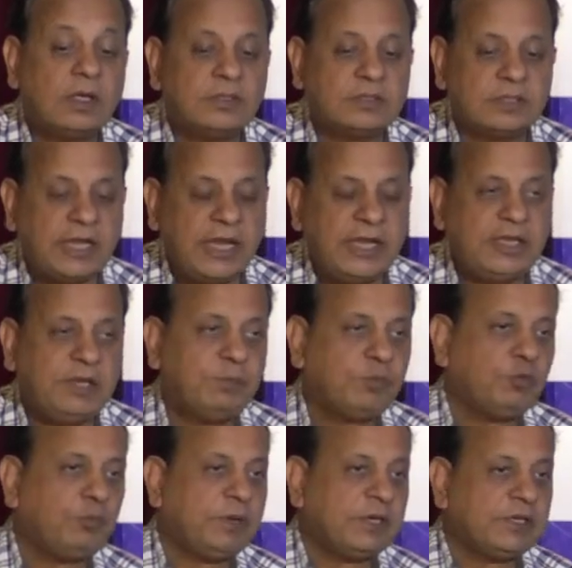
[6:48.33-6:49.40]
slight
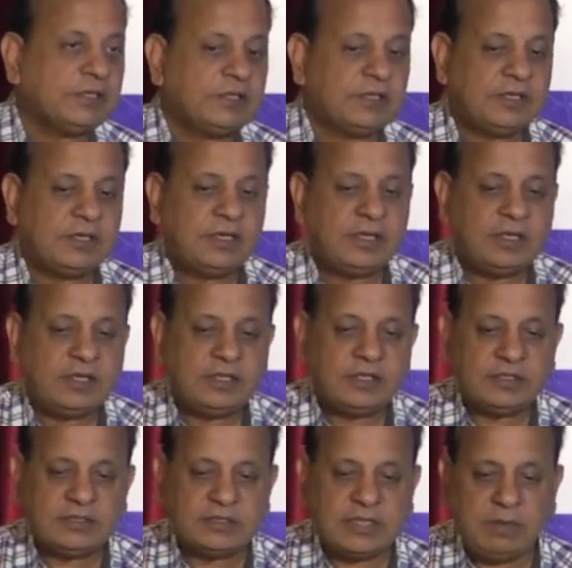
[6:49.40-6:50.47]
improvement.
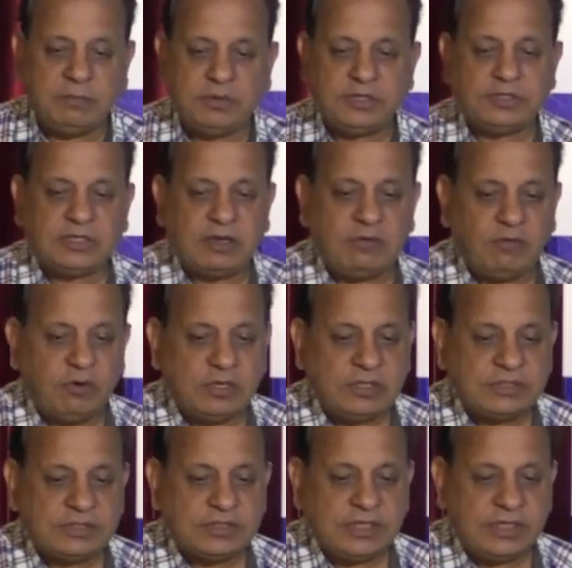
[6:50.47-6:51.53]
Some regional wall
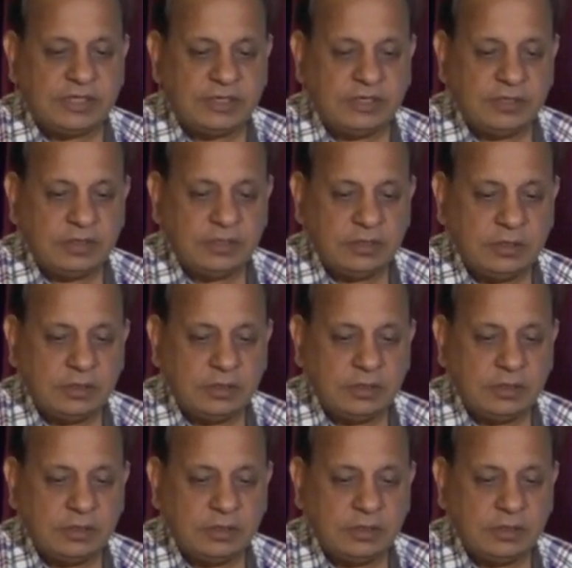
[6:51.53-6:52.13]
is seen